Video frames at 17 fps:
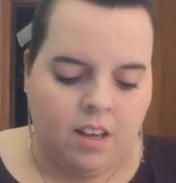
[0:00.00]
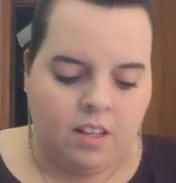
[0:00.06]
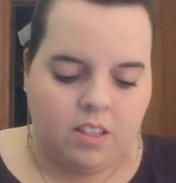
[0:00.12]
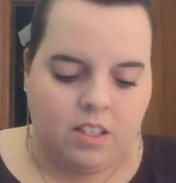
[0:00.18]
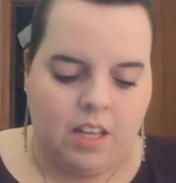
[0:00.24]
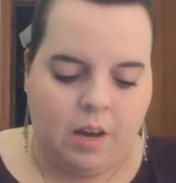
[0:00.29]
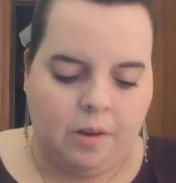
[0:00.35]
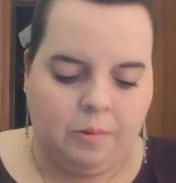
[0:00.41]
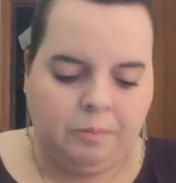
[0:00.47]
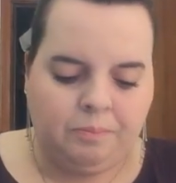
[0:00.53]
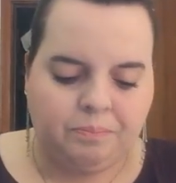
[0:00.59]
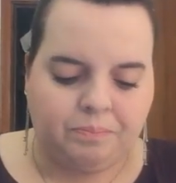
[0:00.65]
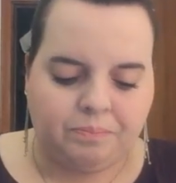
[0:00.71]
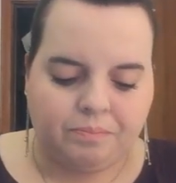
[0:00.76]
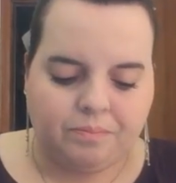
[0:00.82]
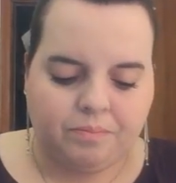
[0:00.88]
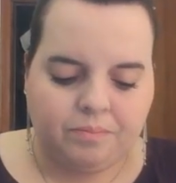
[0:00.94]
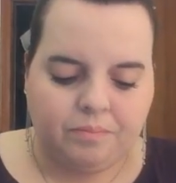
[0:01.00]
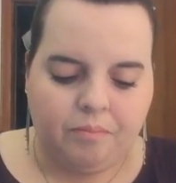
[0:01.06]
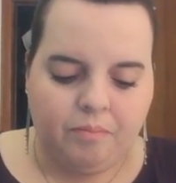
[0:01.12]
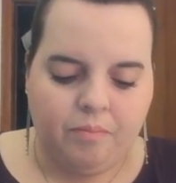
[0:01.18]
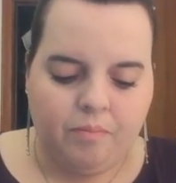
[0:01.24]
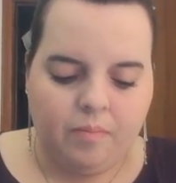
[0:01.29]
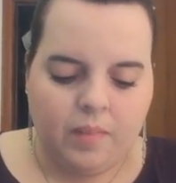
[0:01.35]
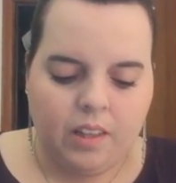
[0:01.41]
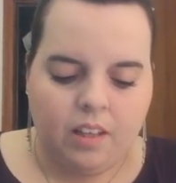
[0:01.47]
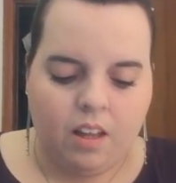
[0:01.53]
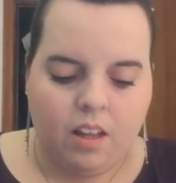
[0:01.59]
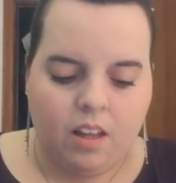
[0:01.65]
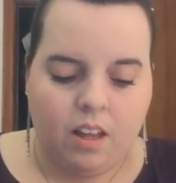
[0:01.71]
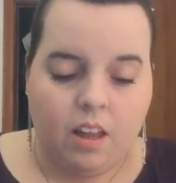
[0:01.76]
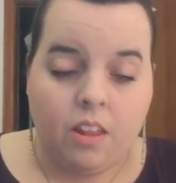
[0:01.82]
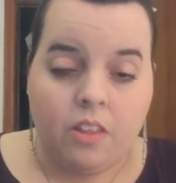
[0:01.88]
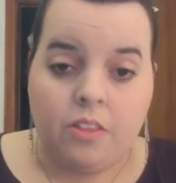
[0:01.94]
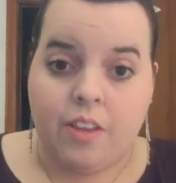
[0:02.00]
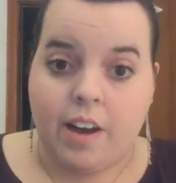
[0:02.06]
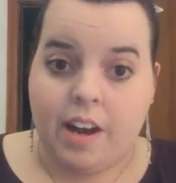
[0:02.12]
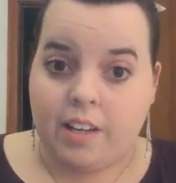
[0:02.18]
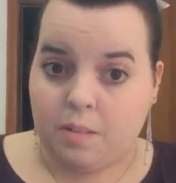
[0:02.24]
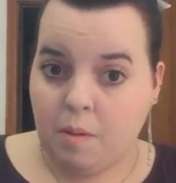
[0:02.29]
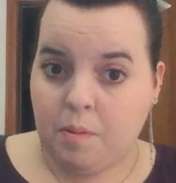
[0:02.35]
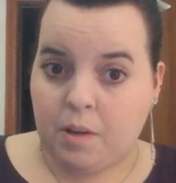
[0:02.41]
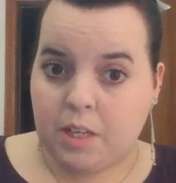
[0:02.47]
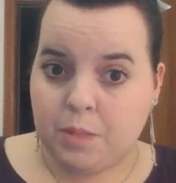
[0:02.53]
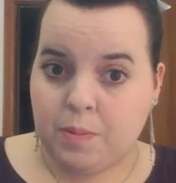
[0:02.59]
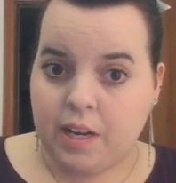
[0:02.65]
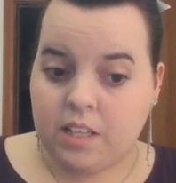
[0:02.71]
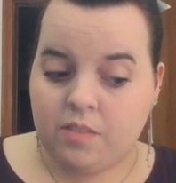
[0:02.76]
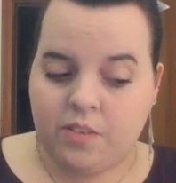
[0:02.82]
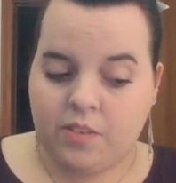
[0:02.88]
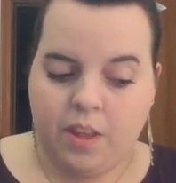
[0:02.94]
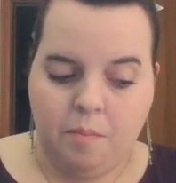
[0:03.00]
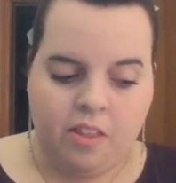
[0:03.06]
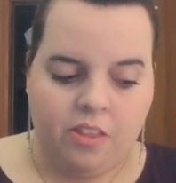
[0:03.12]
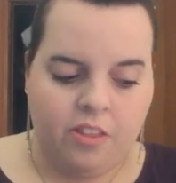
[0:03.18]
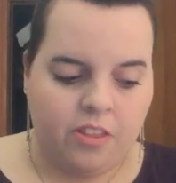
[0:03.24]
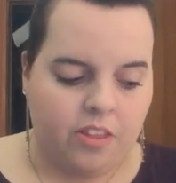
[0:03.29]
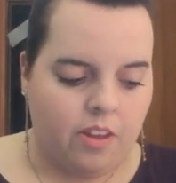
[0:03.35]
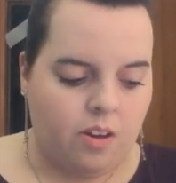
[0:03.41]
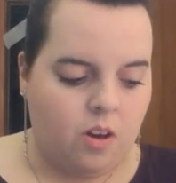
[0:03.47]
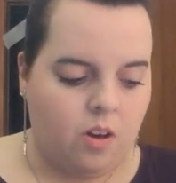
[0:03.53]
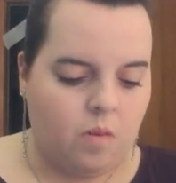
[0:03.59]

So that is my Birchbox for the month.